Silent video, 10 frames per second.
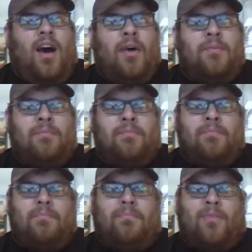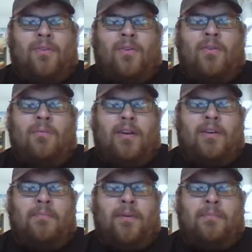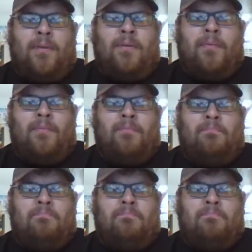For a Chromebook, I'd probably pay about